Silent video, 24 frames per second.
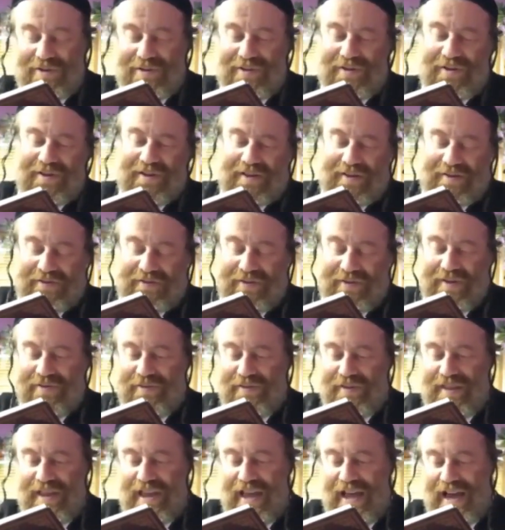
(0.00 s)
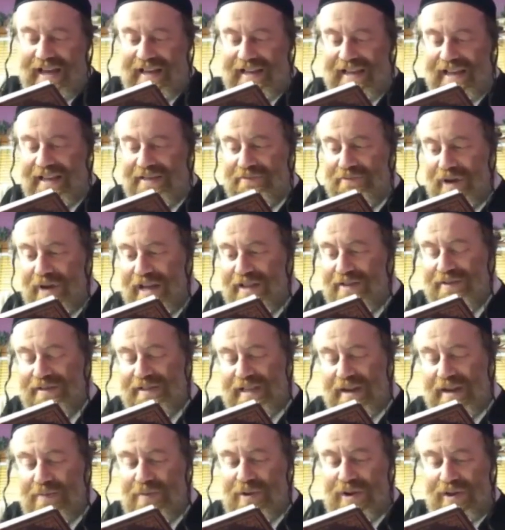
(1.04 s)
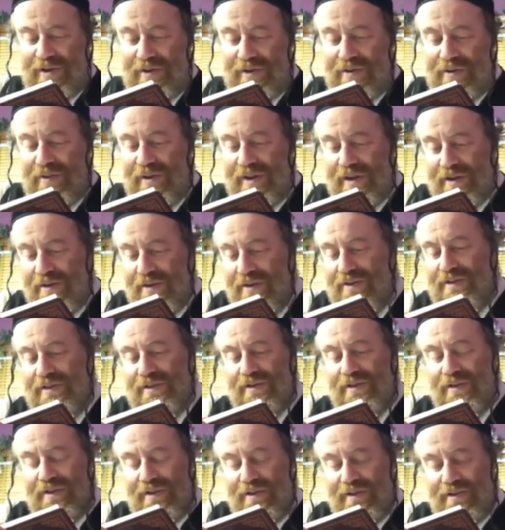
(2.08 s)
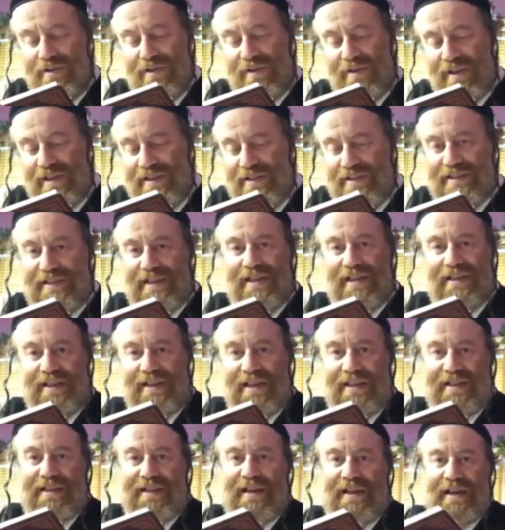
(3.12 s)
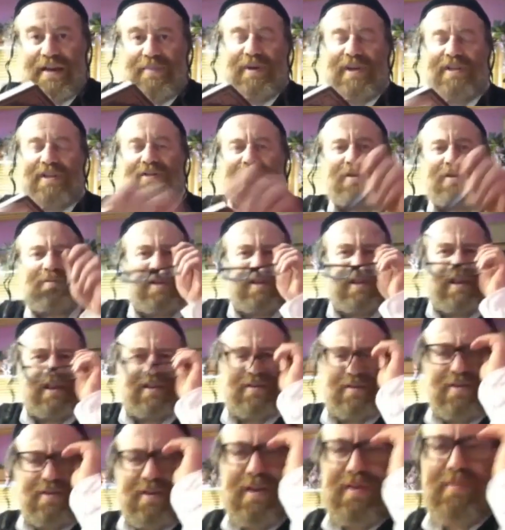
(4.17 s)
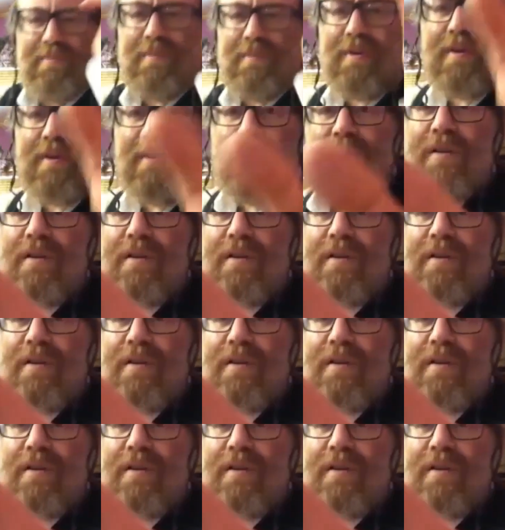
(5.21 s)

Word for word: So if, if they invite you somewhere you don't want to go, so you, you can say that Rabbi told me not to come.